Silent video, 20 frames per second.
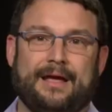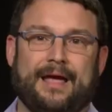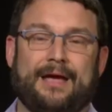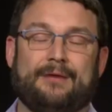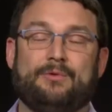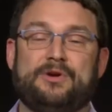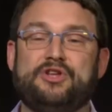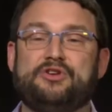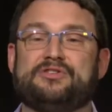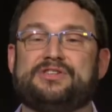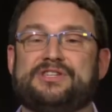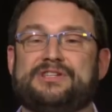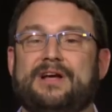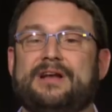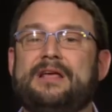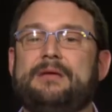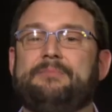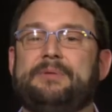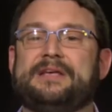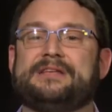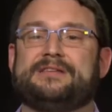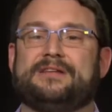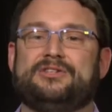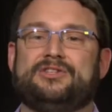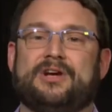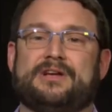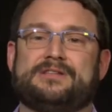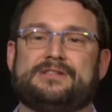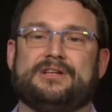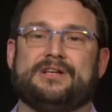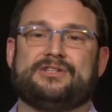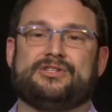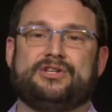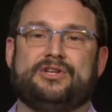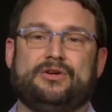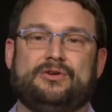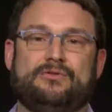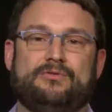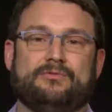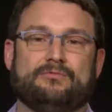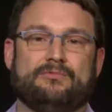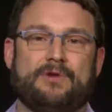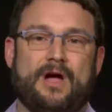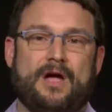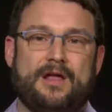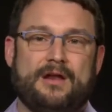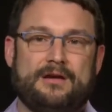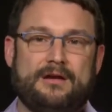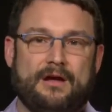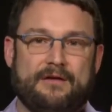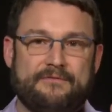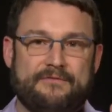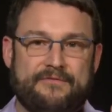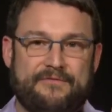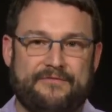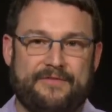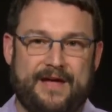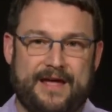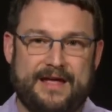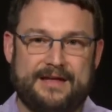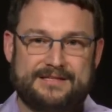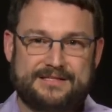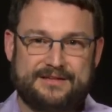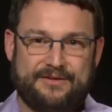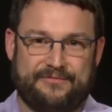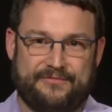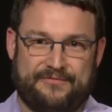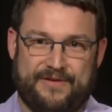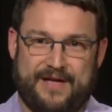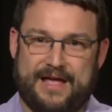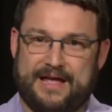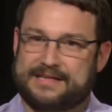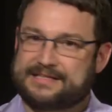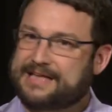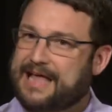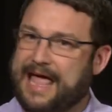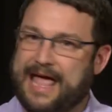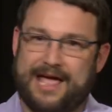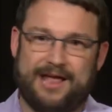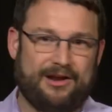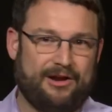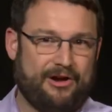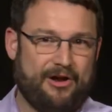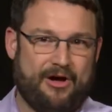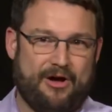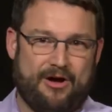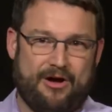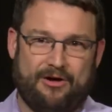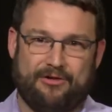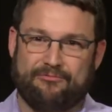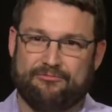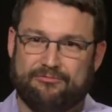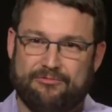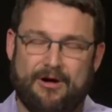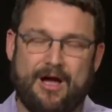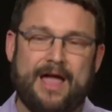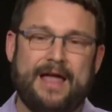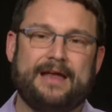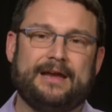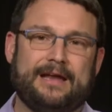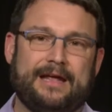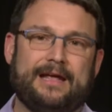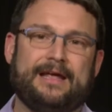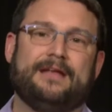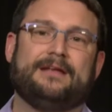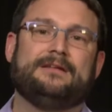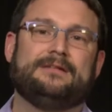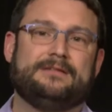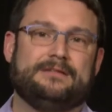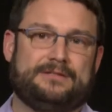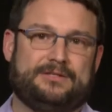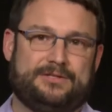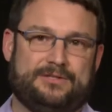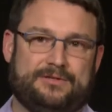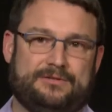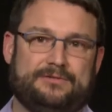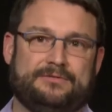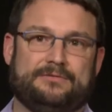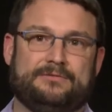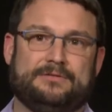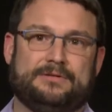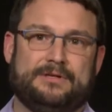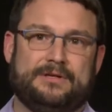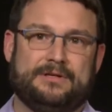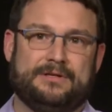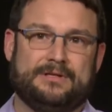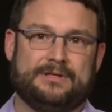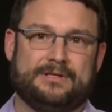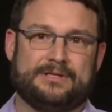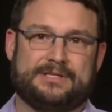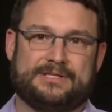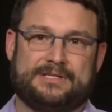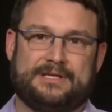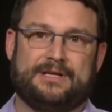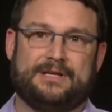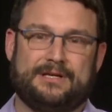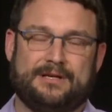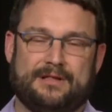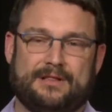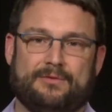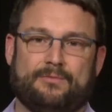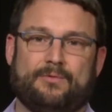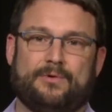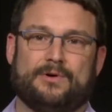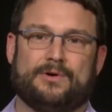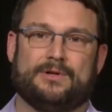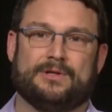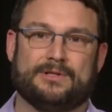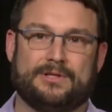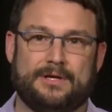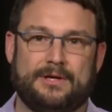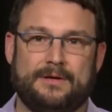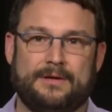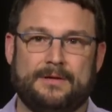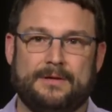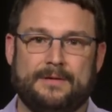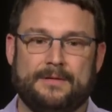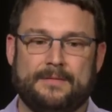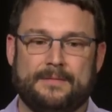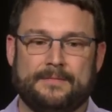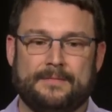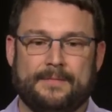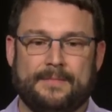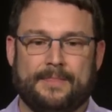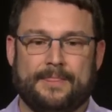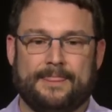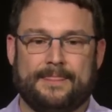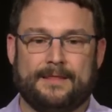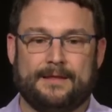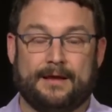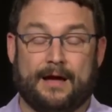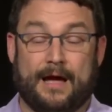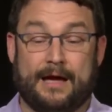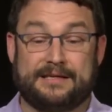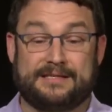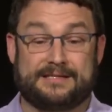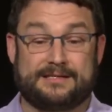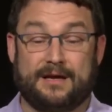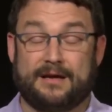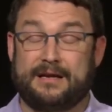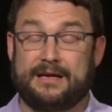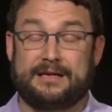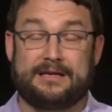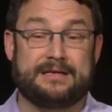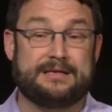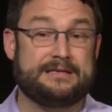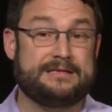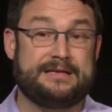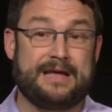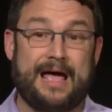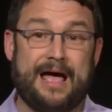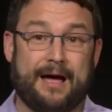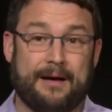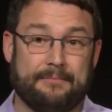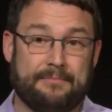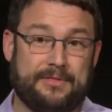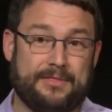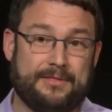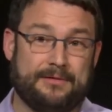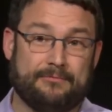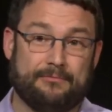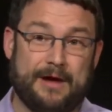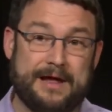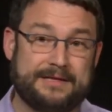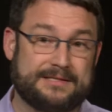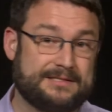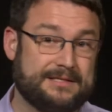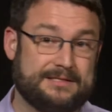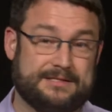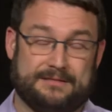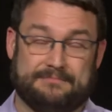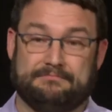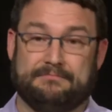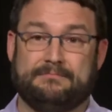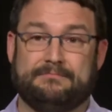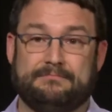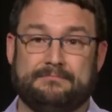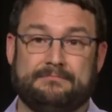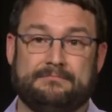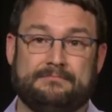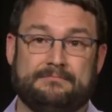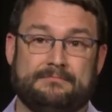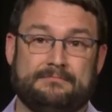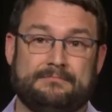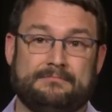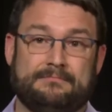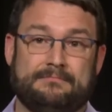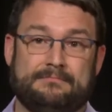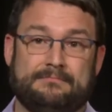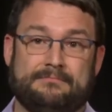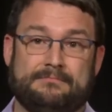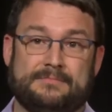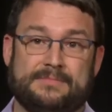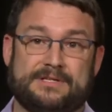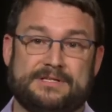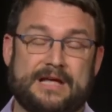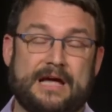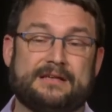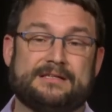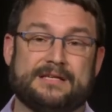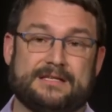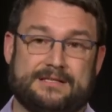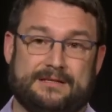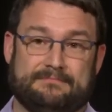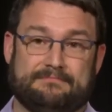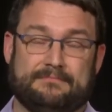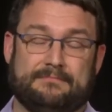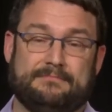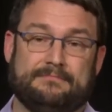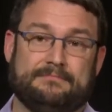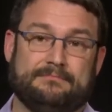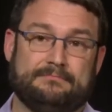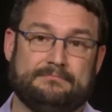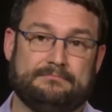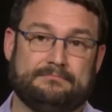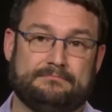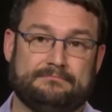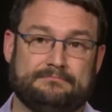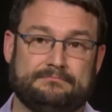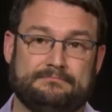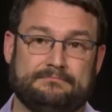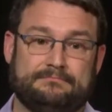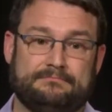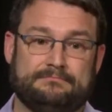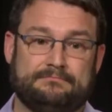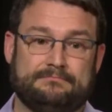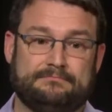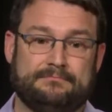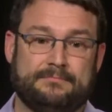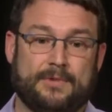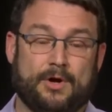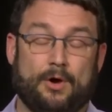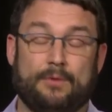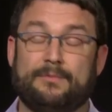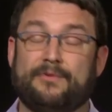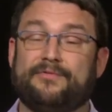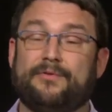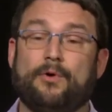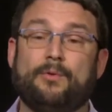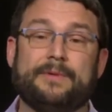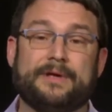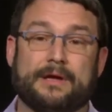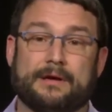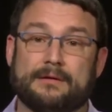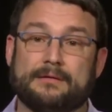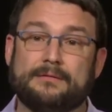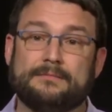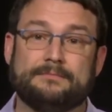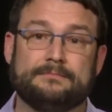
And when you study peace and justice, you run face to face, headlong, right into the sin of the world. I studied in depth racism, sexism, homophobia,